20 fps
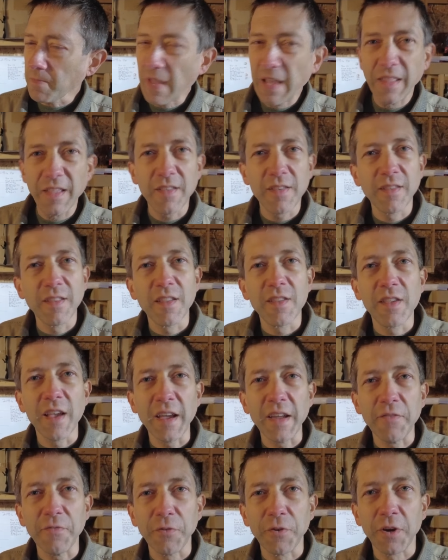this is
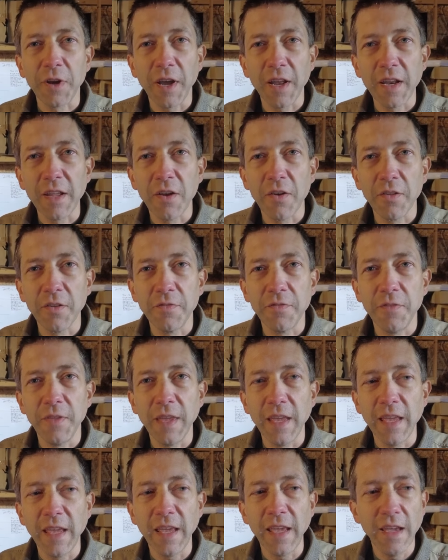designed for cutting all of
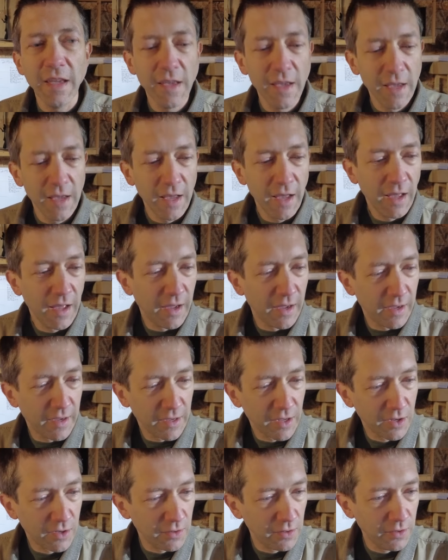the
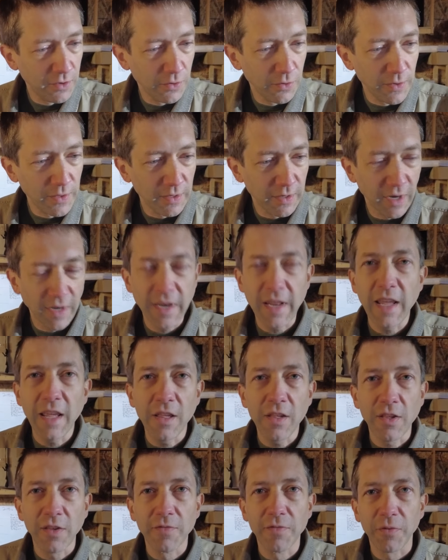glue and
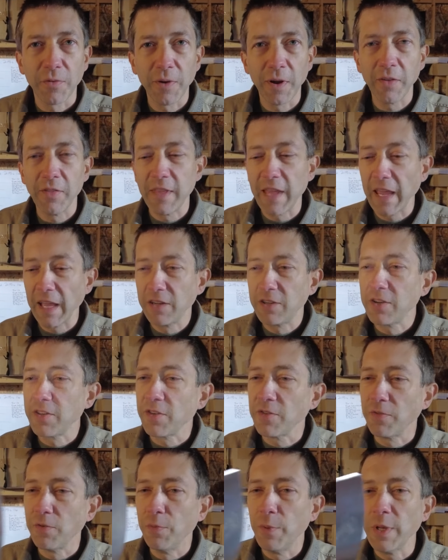adhesive around the
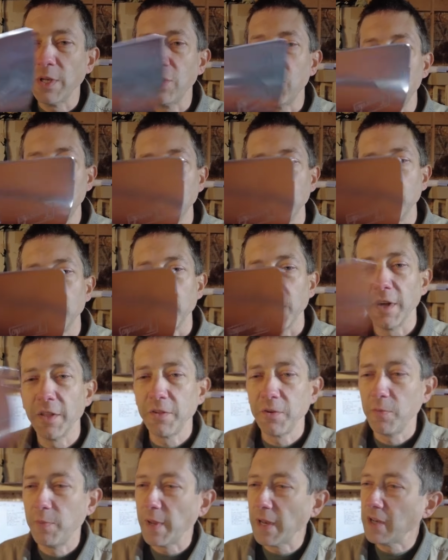edges of a windshield or
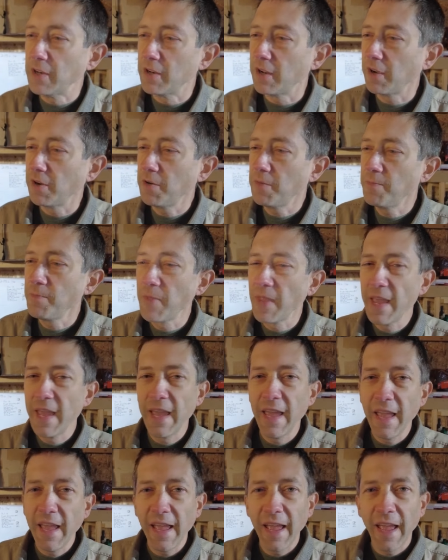other window.
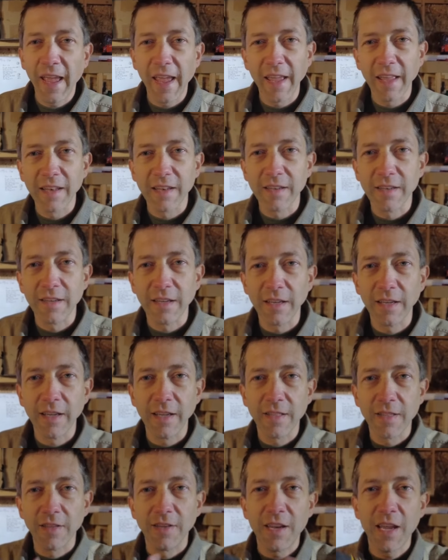And
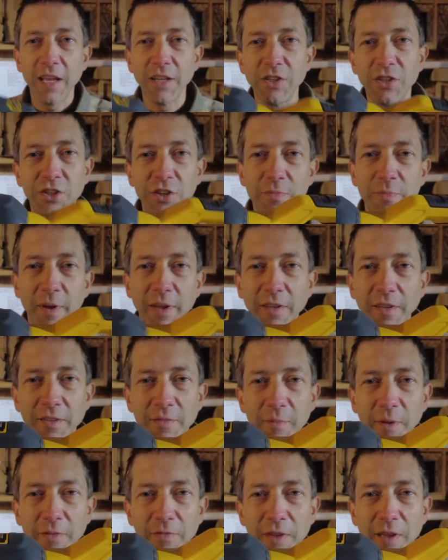it's attached to my
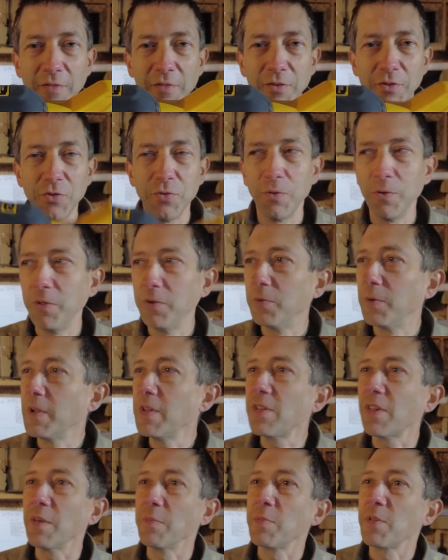favorite tool, the
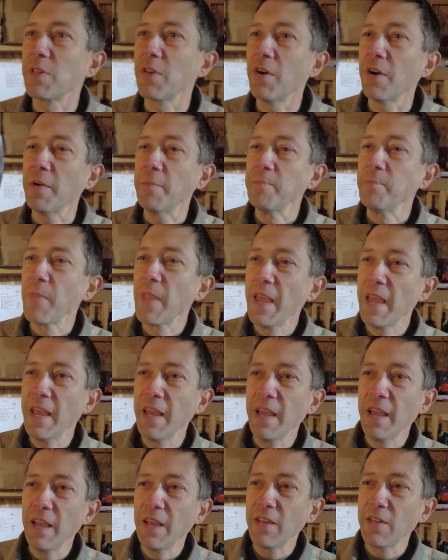recip saw.
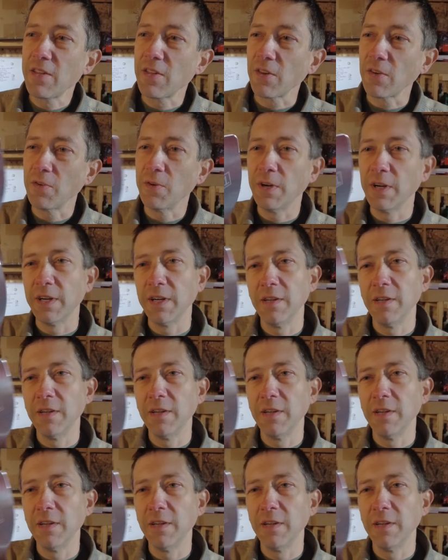So